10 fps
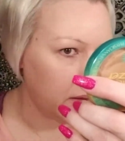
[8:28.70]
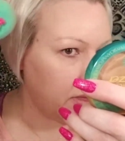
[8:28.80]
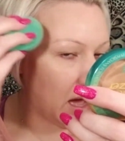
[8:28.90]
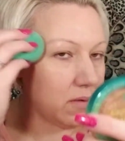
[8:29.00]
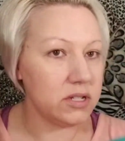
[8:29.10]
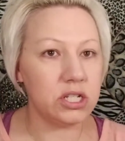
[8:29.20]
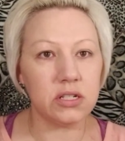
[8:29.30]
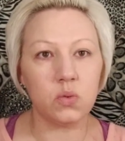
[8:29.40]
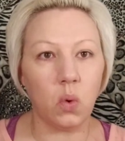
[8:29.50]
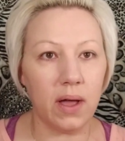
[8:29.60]
that was
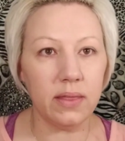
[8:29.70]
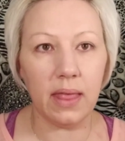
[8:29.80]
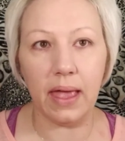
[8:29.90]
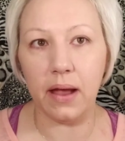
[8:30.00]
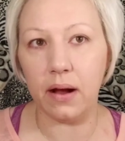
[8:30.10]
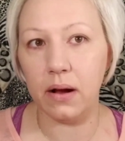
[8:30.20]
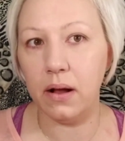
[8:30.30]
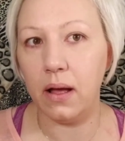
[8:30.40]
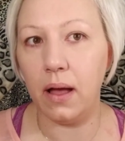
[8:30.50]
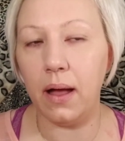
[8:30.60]
just one
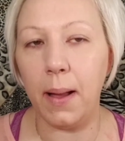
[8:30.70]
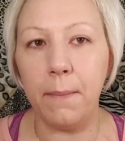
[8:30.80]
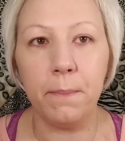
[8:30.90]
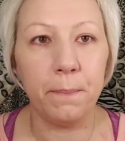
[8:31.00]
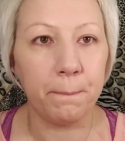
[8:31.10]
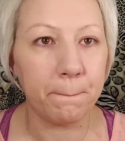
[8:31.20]
layer. And